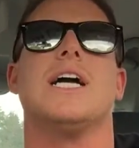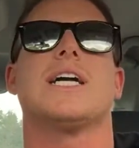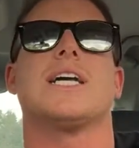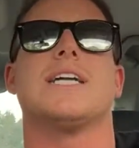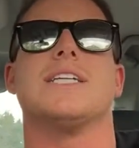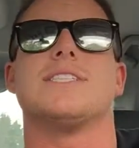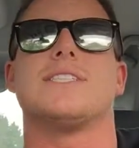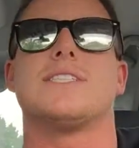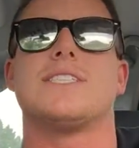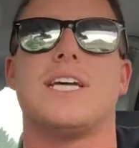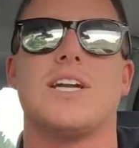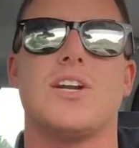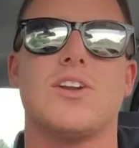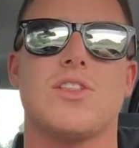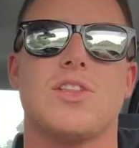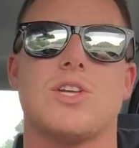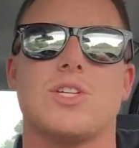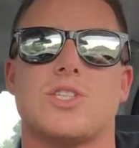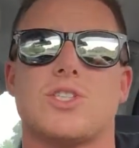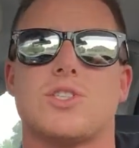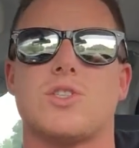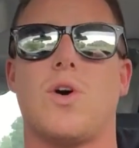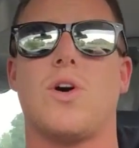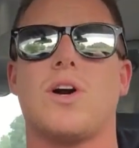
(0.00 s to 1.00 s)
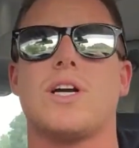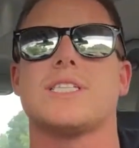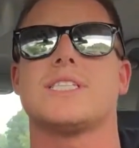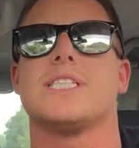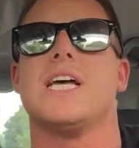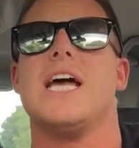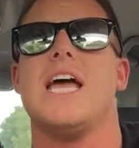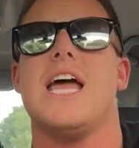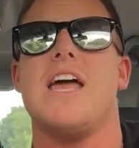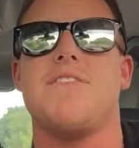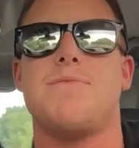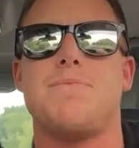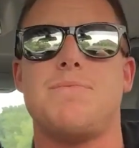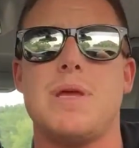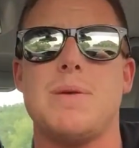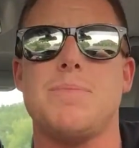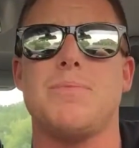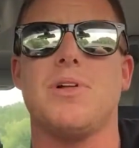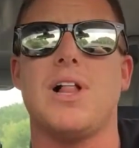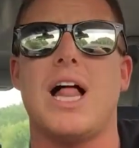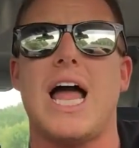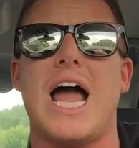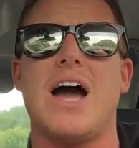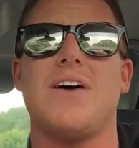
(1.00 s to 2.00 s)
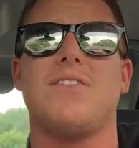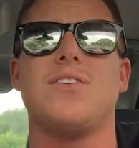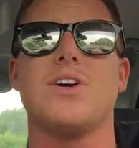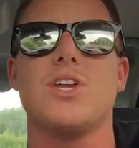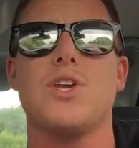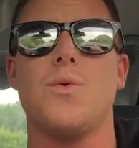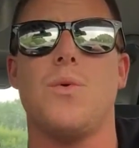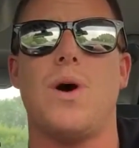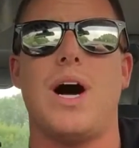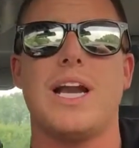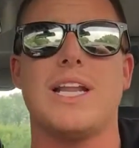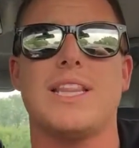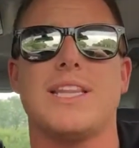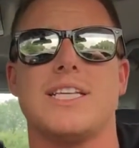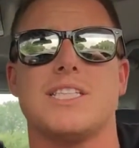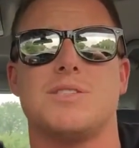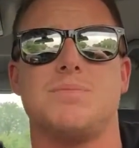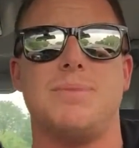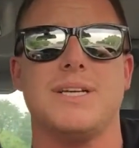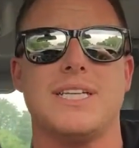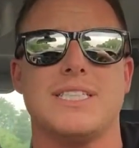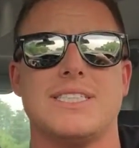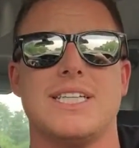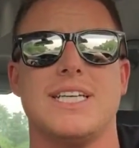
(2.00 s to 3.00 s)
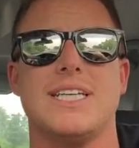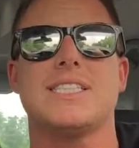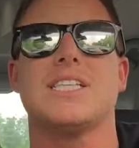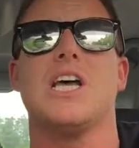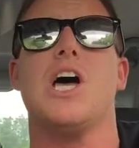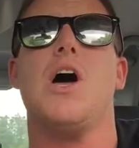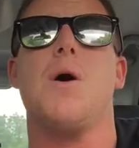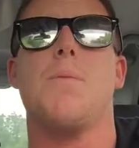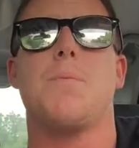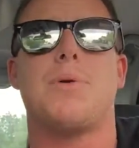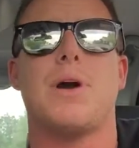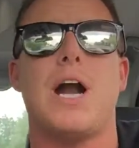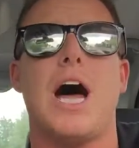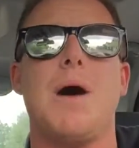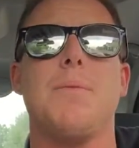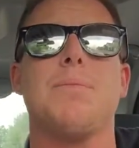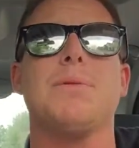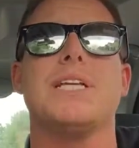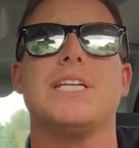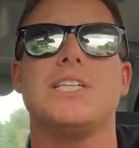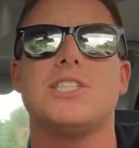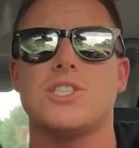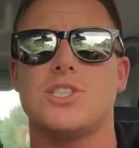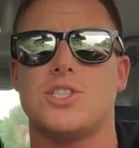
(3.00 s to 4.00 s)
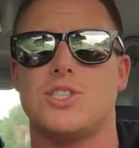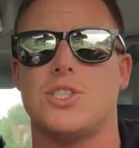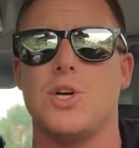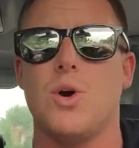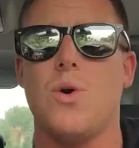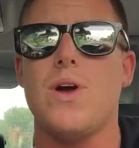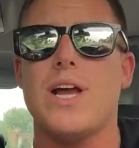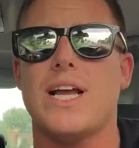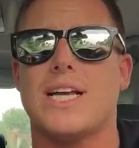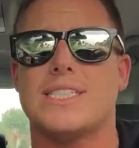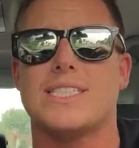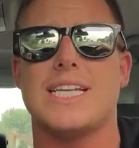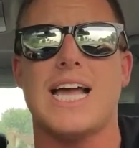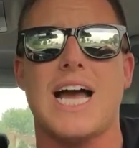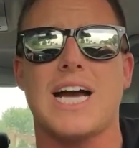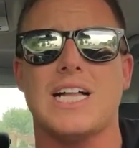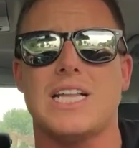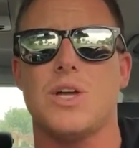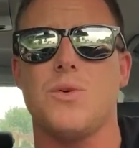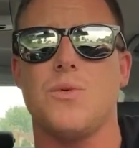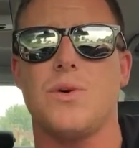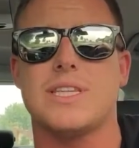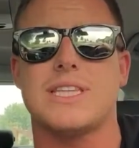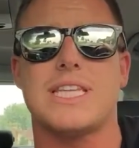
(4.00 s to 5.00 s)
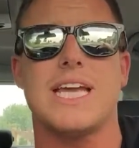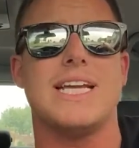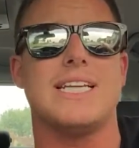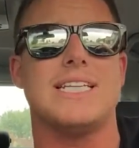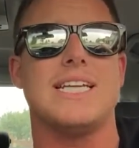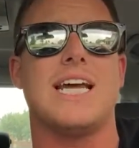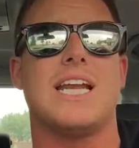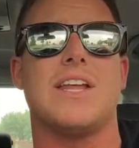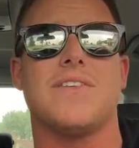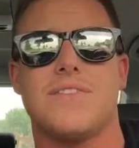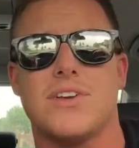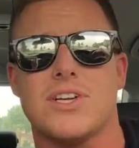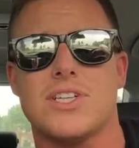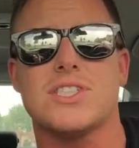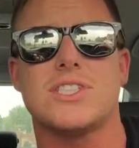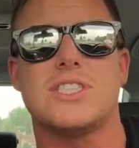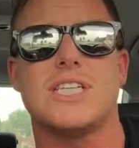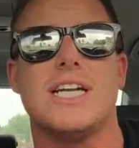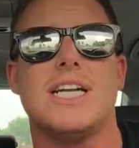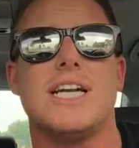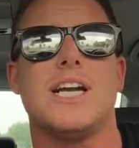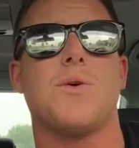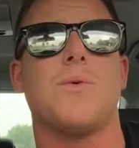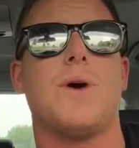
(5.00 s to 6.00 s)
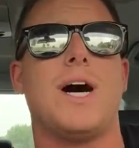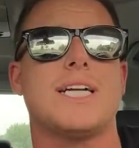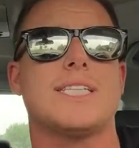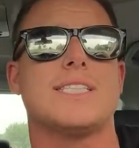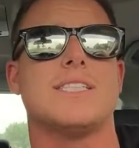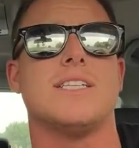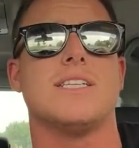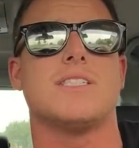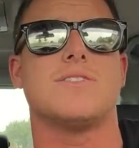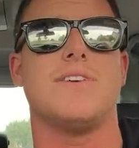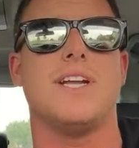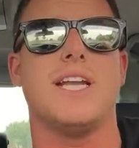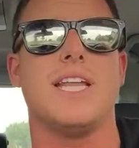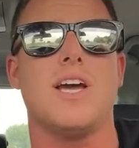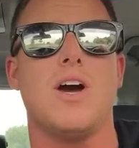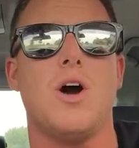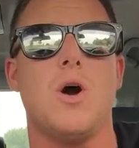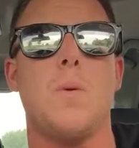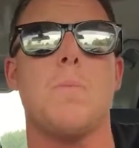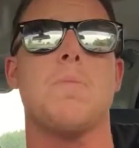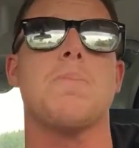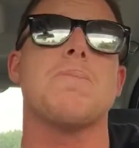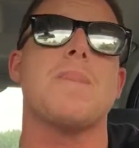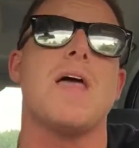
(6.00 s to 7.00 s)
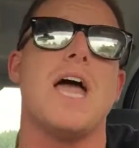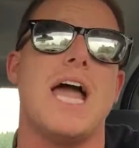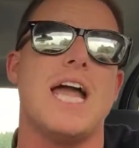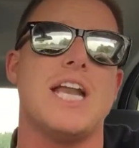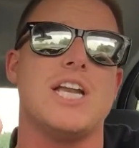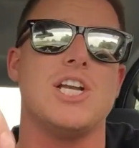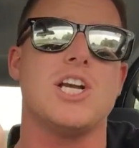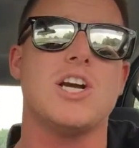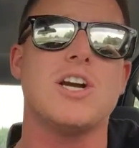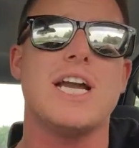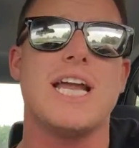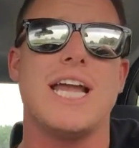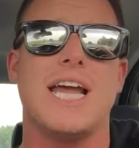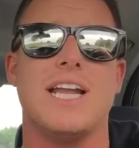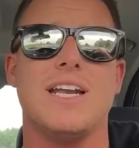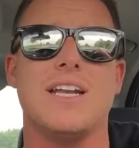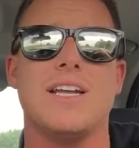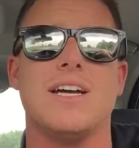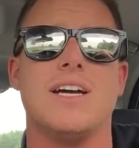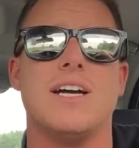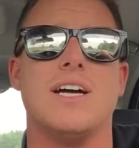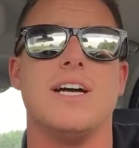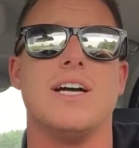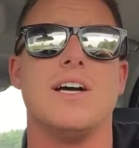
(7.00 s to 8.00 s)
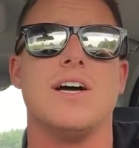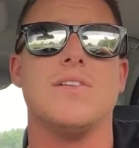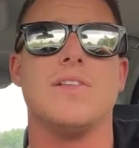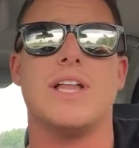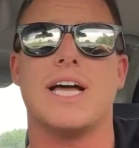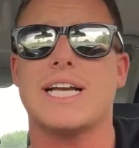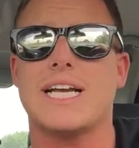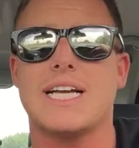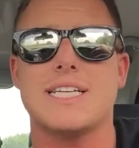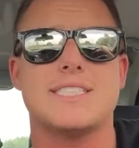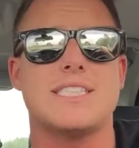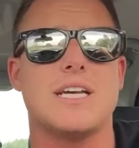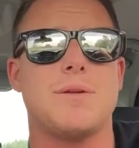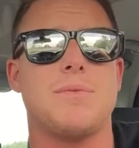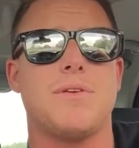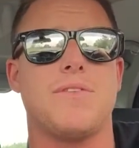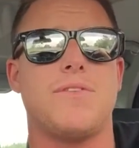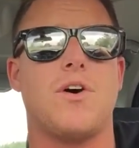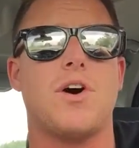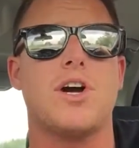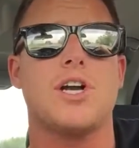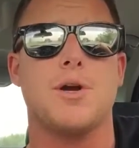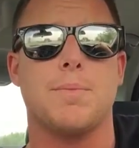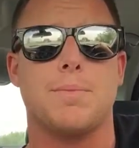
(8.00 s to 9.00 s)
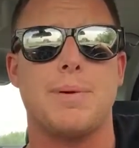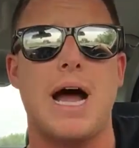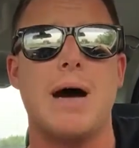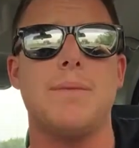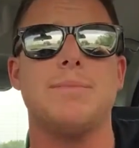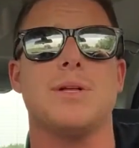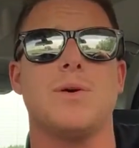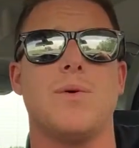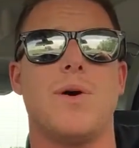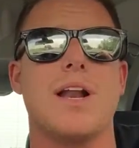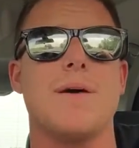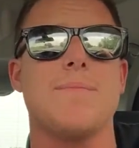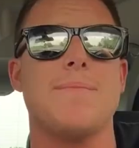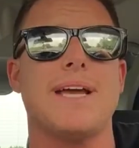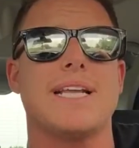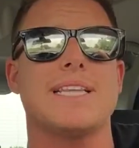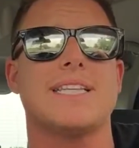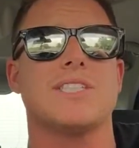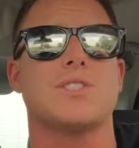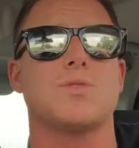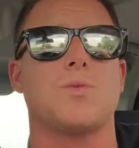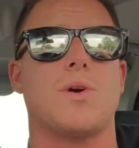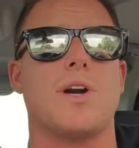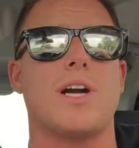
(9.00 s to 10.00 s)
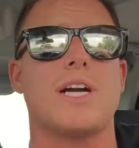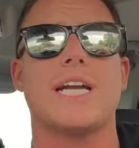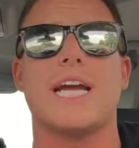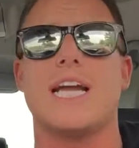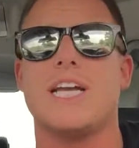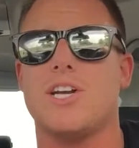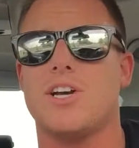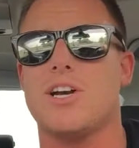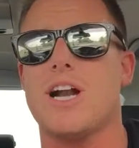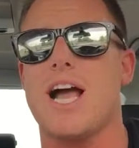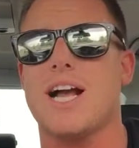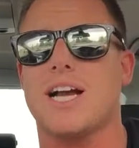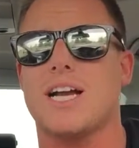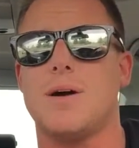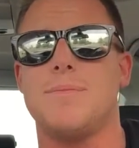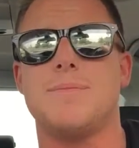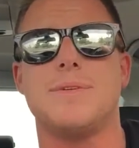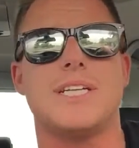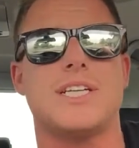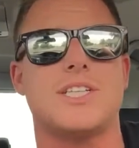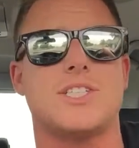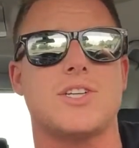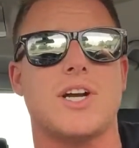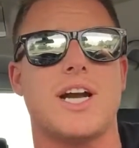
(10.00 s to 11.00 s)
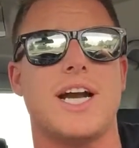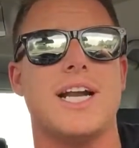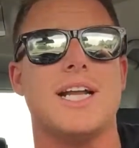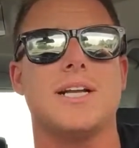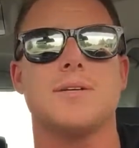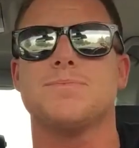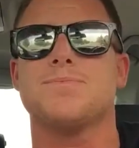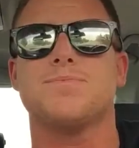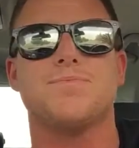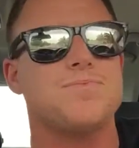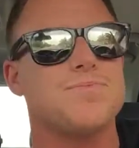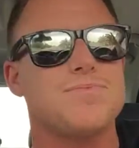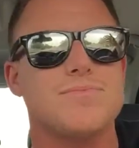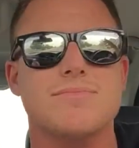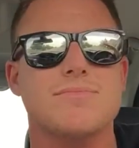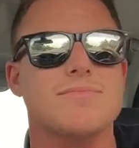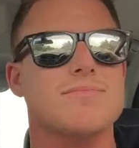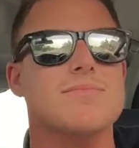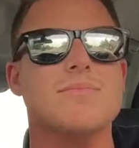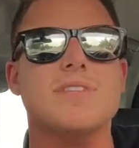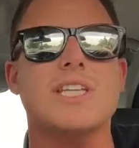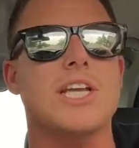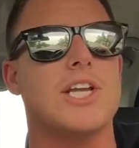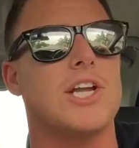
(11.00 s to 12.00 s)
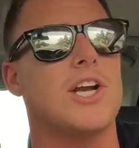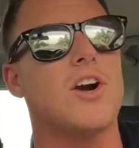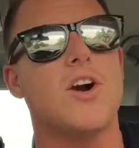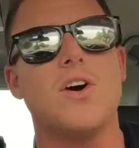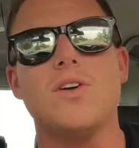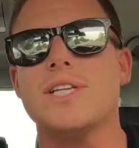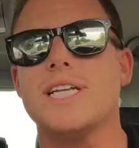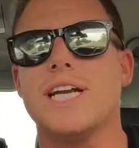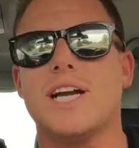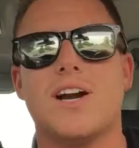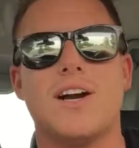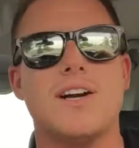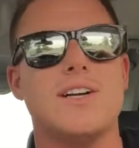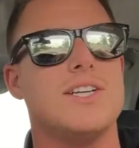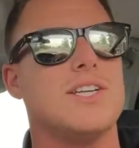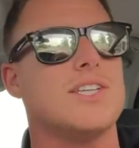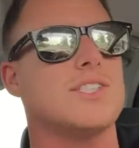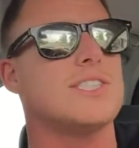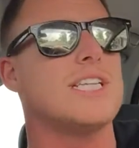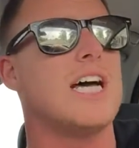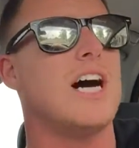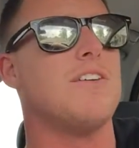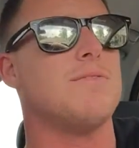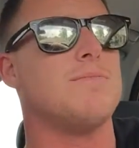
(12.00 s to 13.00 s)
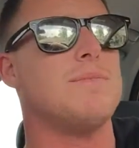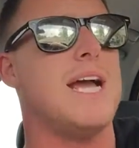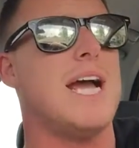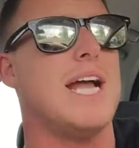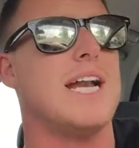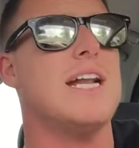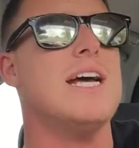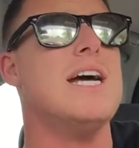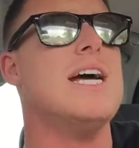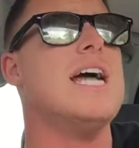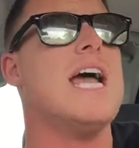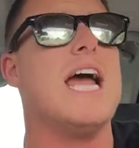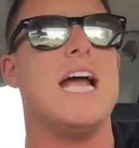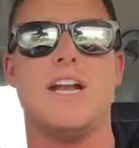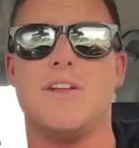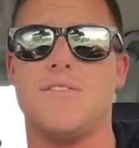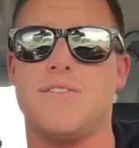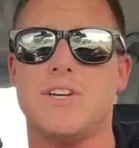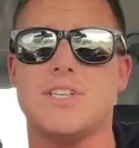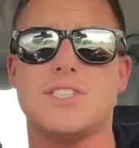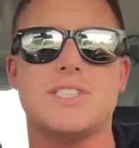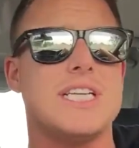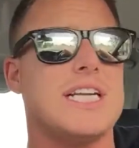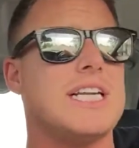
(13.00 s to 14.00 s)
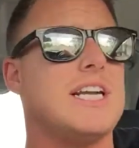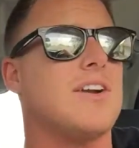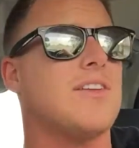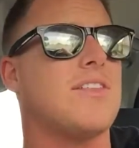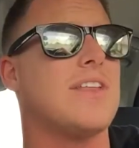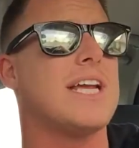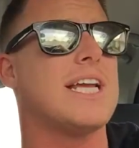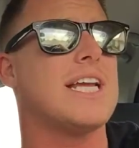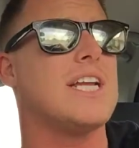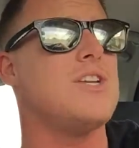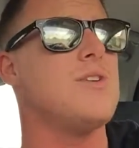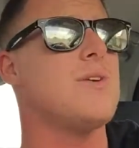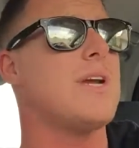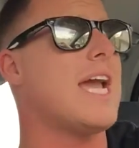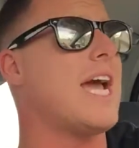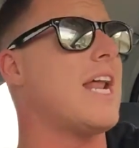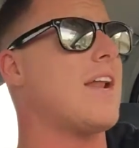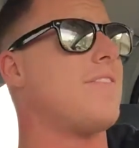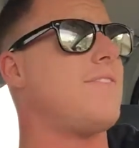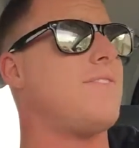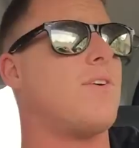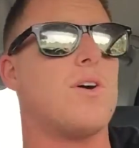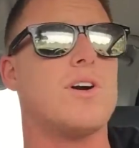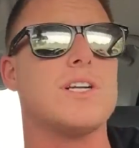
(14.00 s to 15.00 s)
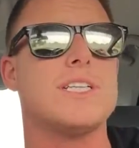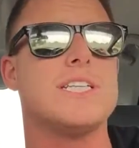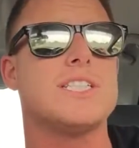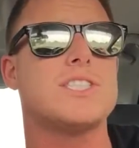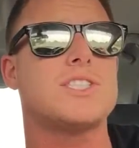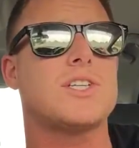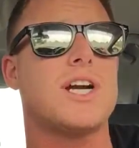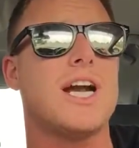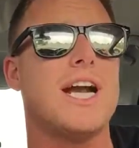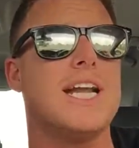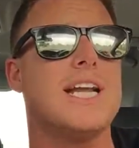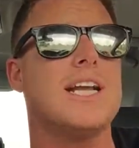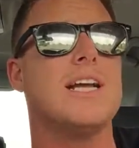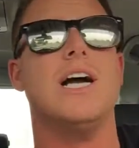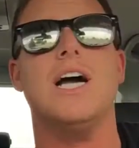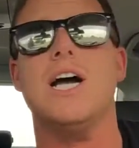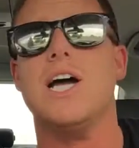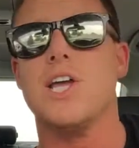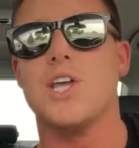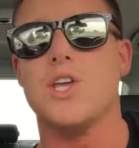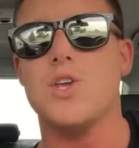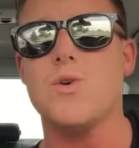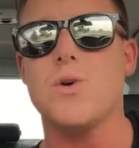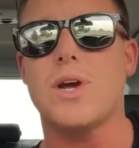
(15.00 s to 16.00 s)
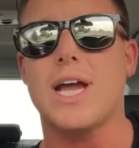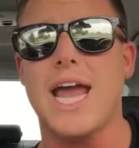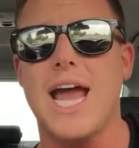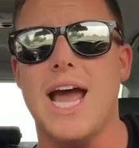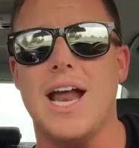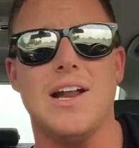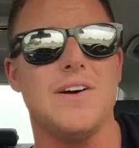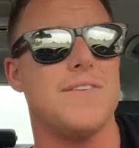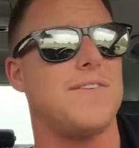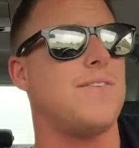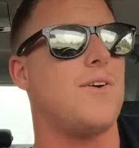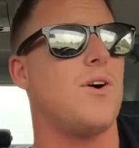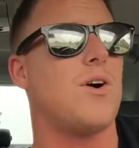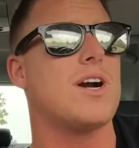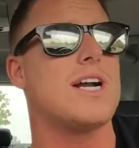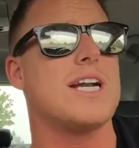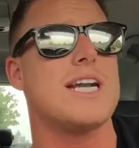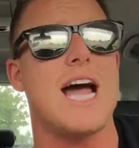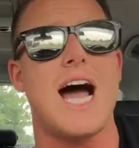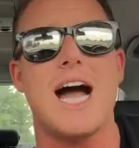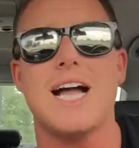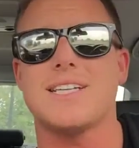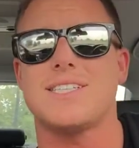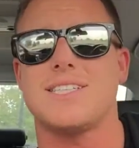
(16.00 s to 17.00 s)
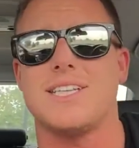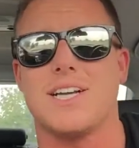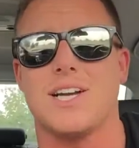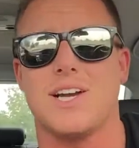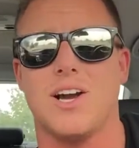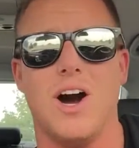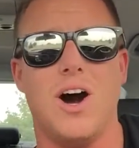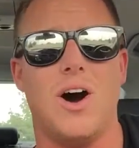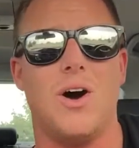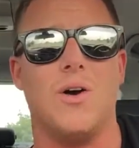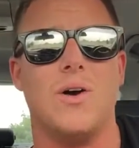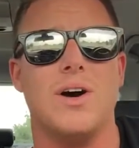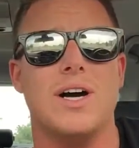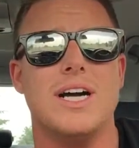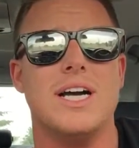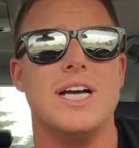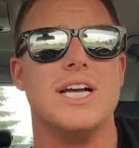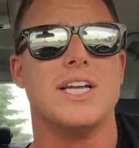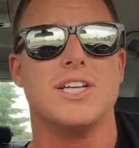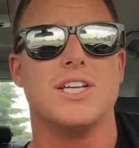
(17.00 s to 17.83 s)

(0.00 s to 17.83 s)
Consider the source. If people have what you want in this business, probably just do exactly what they did. If you're sitting here watching this video and you're in, like I said before, you probably want to make this work and you're not coming to training, you're only hurting yourself, man. And if you're sitting here thinking you can't afford this training, you can't afford not to go.